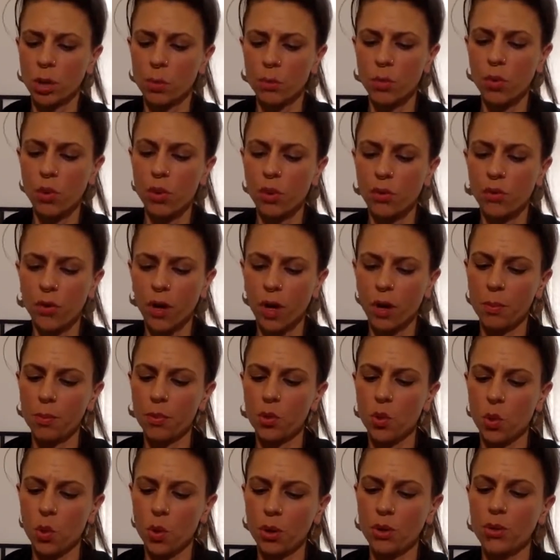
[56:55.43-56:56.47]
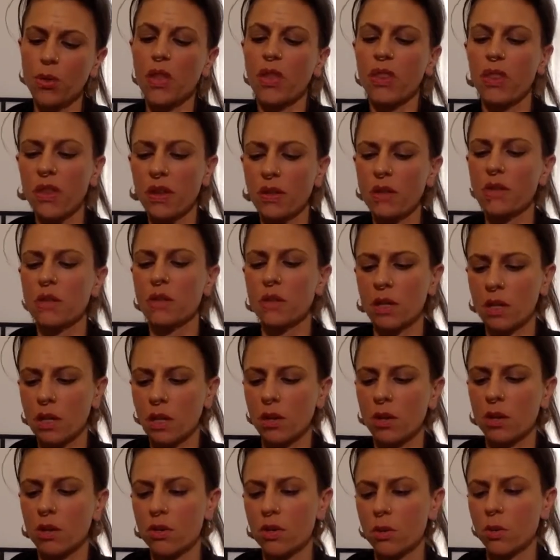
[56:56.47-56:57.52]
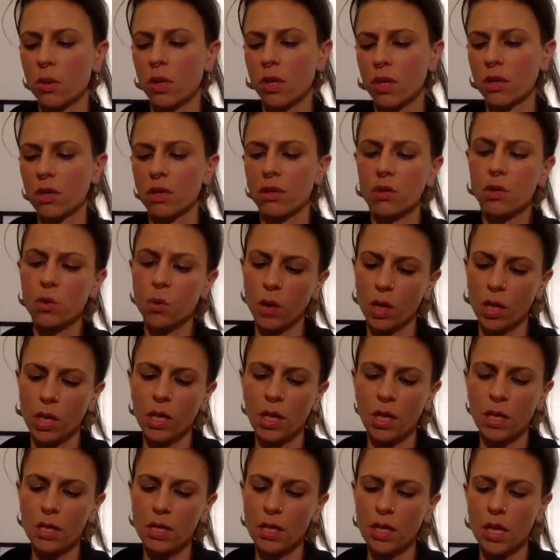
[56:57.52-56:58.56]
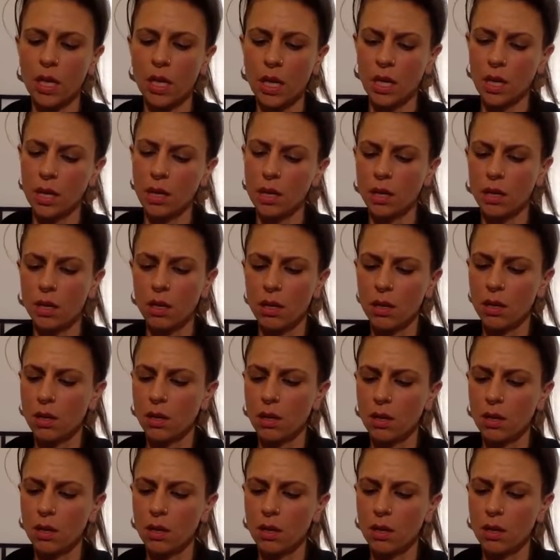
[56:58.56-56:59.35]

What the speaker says: A move up north this year. So we're going to 2019,